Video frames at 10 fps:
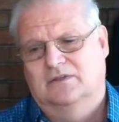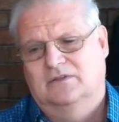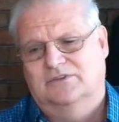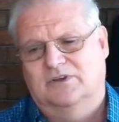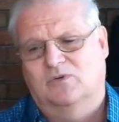
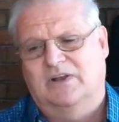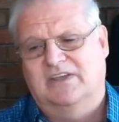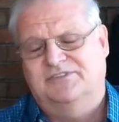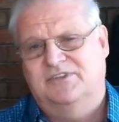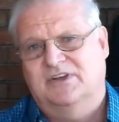So one
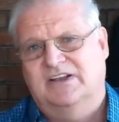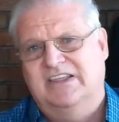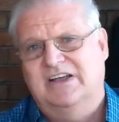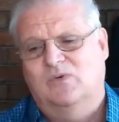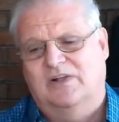has to
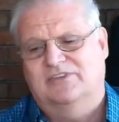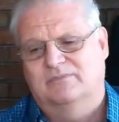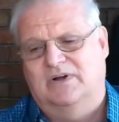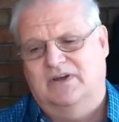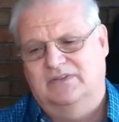clear one's
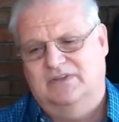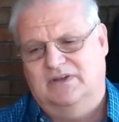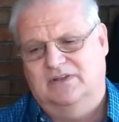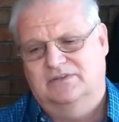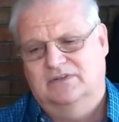mind
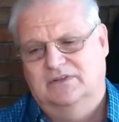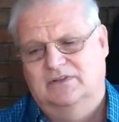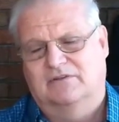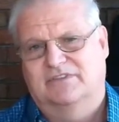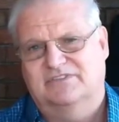out
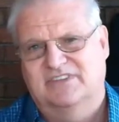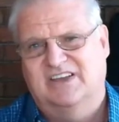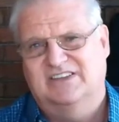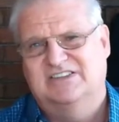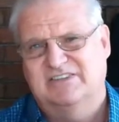of this
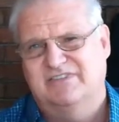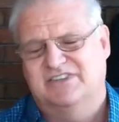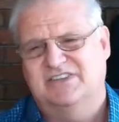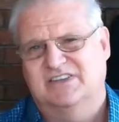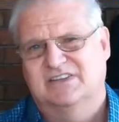
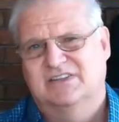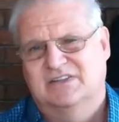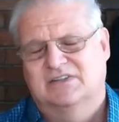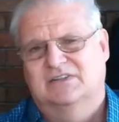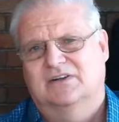negativity,
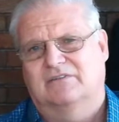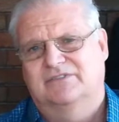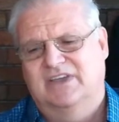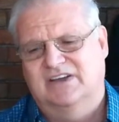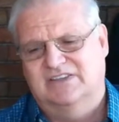of
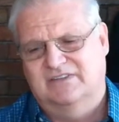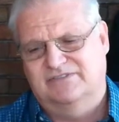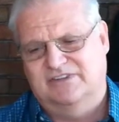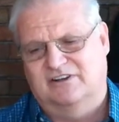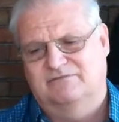negative
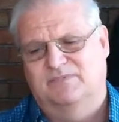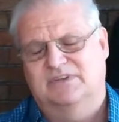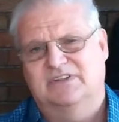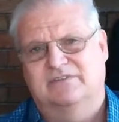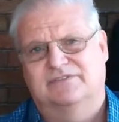
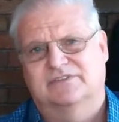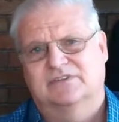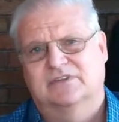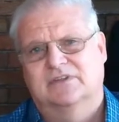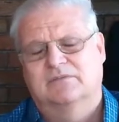self-beliefs,
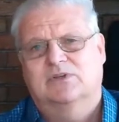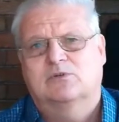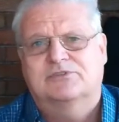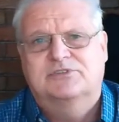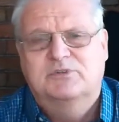
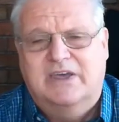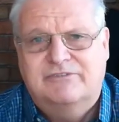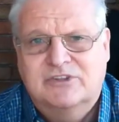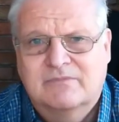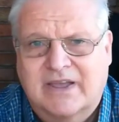because you
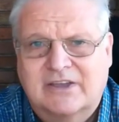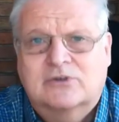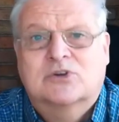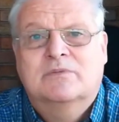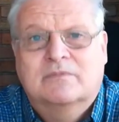have to make
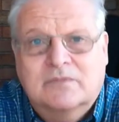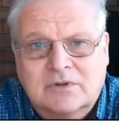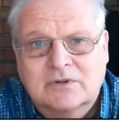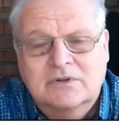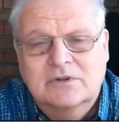room
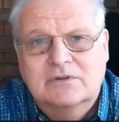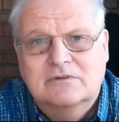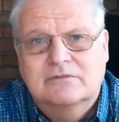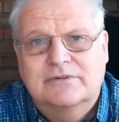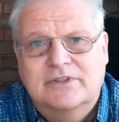
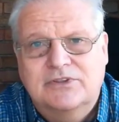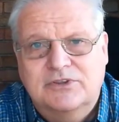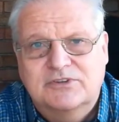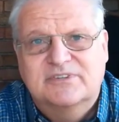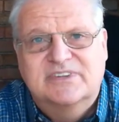for the
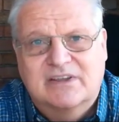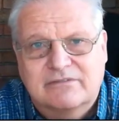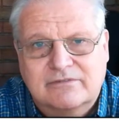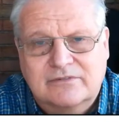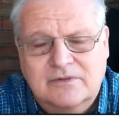new
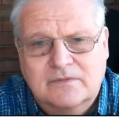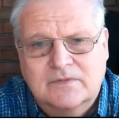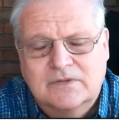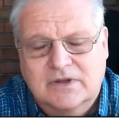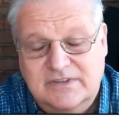stuff.
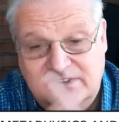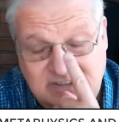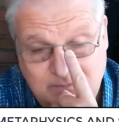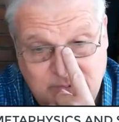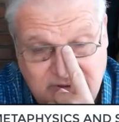It's as
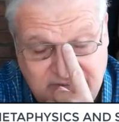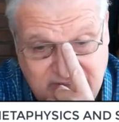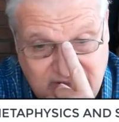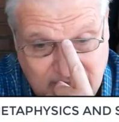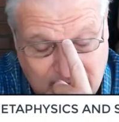simple as
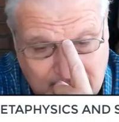that.